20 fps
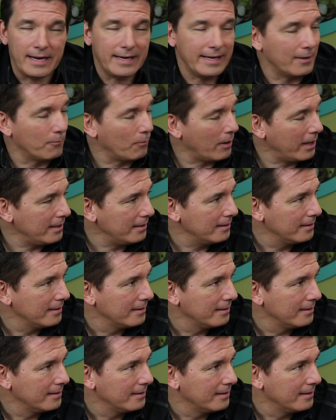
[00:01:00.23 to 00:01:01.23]
ending in what?
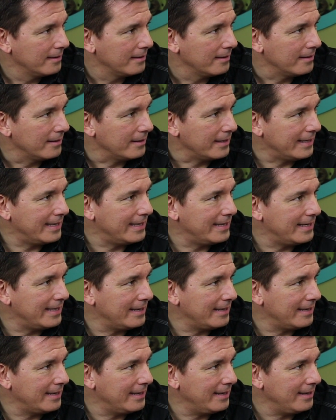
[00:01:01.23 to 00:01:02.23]
Ed. Ede?
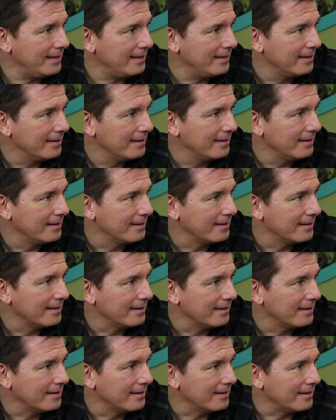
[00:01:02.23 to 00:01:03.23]
Okay.
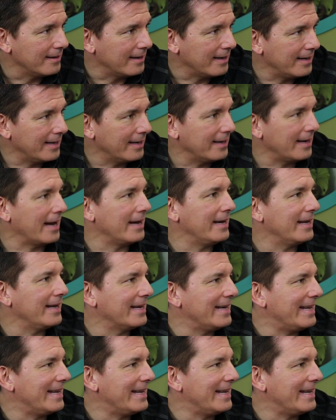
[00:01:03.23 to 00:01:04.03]
Any, ending